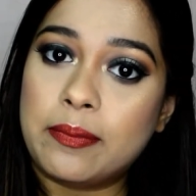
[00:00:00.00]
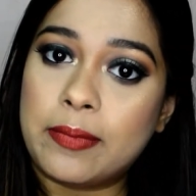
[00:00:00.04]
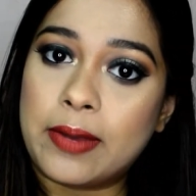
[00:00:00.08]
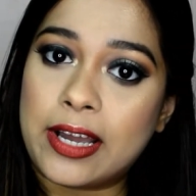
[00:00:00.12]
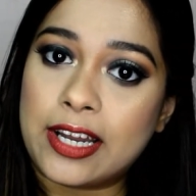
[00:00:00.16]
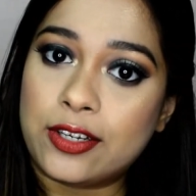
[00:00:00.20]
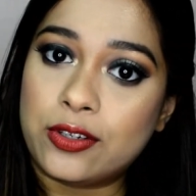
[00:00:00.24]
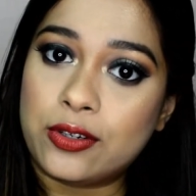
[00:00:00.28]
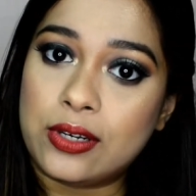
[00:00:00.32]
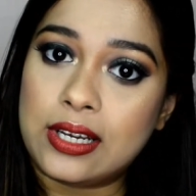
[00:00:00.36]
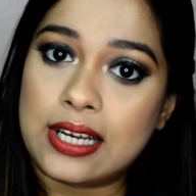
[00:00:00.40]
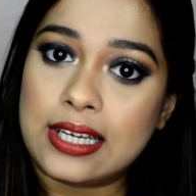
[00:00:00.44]

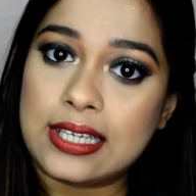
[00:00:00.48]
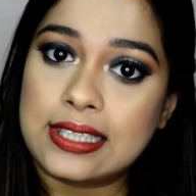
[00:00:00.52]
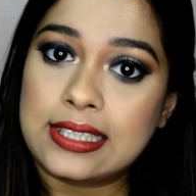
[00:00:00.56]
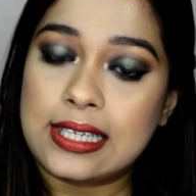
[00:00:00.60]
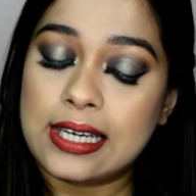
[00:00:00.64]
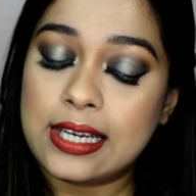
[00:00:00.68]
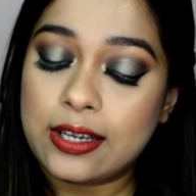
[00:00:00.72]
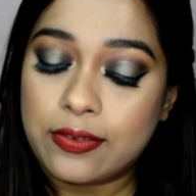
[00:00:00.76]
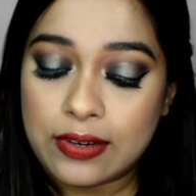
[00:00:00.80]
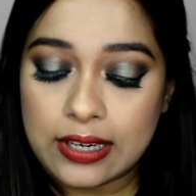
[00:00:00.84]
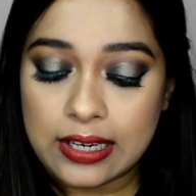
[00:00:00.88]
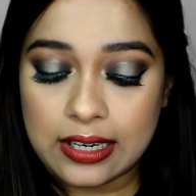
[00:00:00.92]
Matte to Last
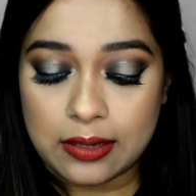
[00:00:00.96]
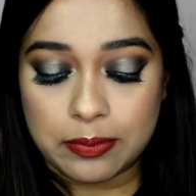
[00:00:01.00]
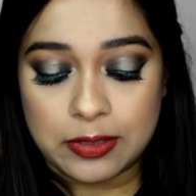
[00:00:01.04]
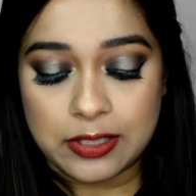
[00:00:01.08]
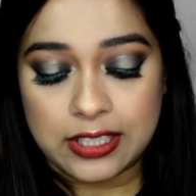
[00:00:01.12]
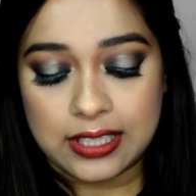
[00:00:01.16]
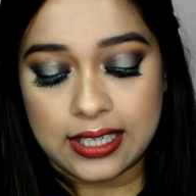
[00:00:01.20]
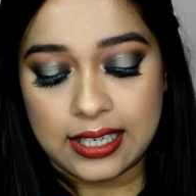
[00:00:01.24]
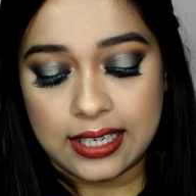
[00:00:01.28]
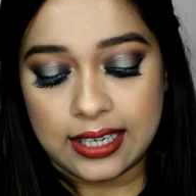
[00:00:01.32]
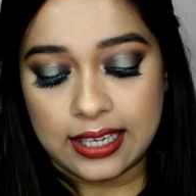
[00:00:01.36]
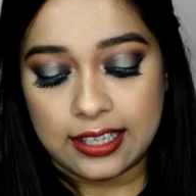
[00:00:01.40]
Liquid
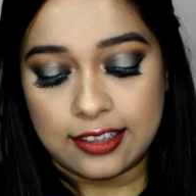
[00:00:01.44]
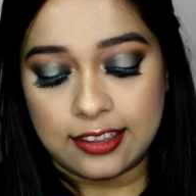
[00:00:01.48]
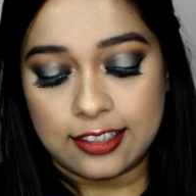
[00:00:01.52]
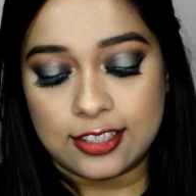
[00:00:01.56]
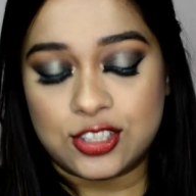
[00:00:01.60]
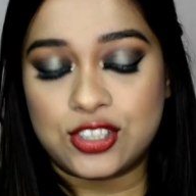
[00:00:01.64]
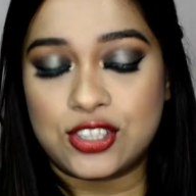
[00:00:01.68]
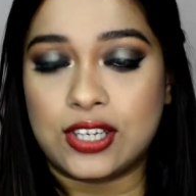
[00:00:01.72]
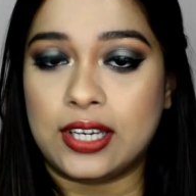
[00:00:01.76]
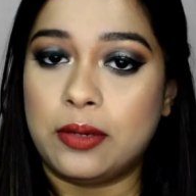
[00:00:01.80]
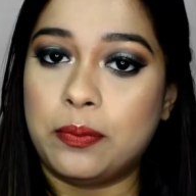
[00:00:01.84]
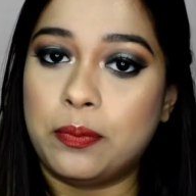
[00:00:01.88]
Lipstick in the
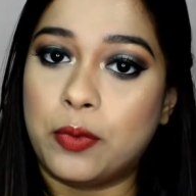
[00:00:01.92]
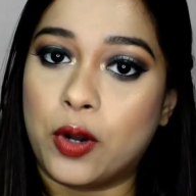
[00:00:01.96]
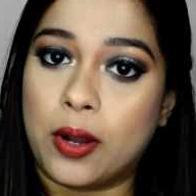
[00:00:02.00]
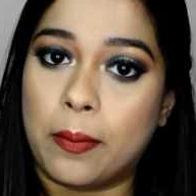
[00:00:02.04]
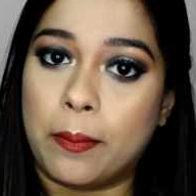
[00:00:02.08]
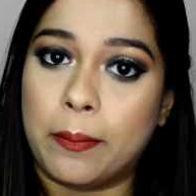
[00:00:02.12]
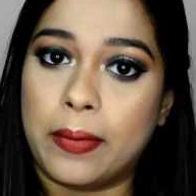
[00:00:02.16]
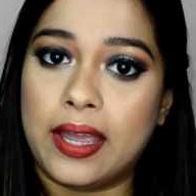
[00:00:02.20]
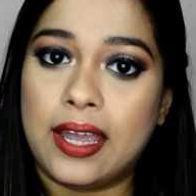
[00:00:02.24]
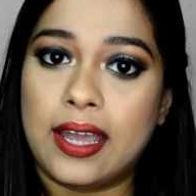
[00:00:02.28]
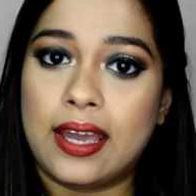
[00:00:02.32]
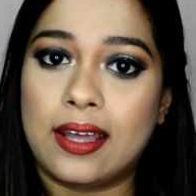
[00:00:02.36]
shade
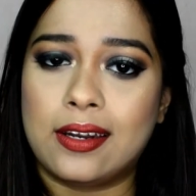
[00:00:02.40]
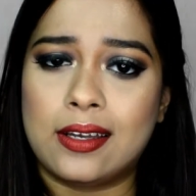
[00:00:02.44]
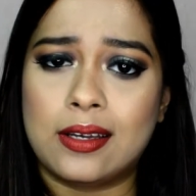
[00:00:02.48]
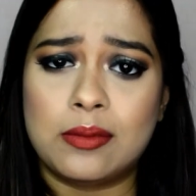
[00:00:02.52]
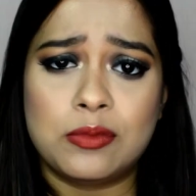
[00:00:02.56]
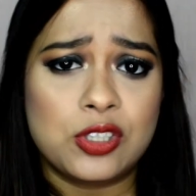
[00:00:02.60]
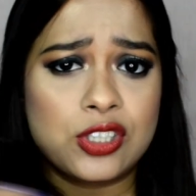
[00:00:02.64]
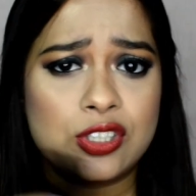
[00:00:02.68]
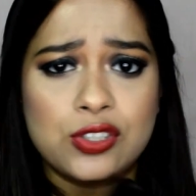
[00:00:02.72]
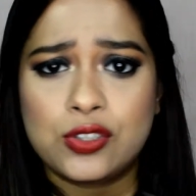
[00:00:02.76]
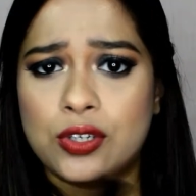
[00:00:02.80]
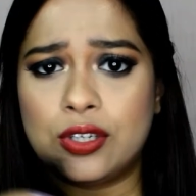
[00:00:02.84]
Bombay, and
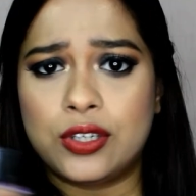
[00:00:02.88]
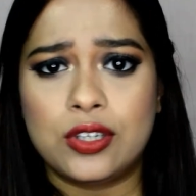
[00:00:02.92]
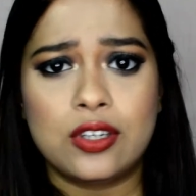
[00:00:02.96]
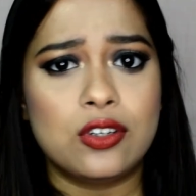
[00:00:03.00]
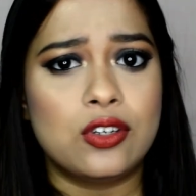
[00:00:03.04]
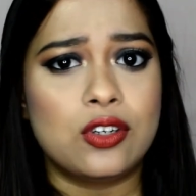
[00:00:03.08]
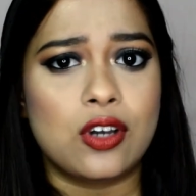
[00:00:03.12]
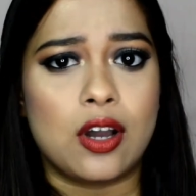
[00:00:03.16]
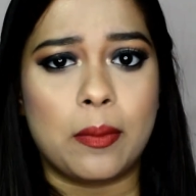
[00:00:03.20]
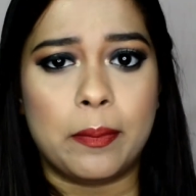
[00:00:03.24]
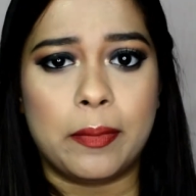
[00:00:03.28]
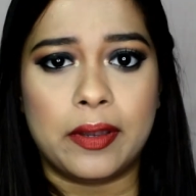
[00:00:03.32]
I'm just going to
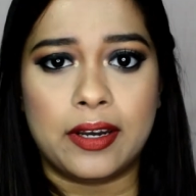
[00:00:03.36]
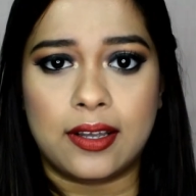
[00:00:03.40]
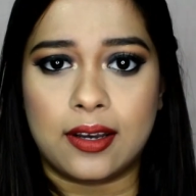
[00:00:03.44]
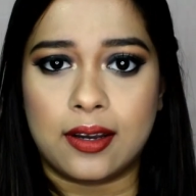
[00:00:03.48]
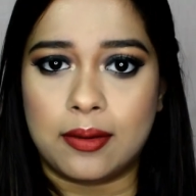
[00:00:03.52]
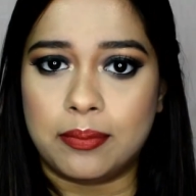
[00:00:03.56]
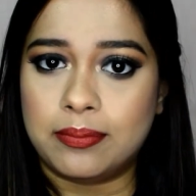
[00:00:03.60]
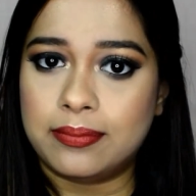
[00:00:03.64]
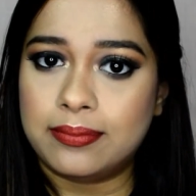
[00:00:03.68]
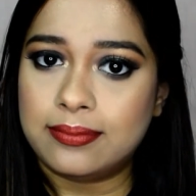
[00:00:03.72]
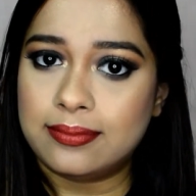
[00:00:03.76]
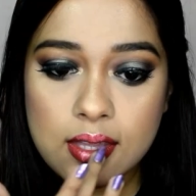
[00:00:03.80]
top it
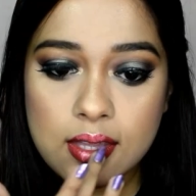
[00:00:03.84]
up.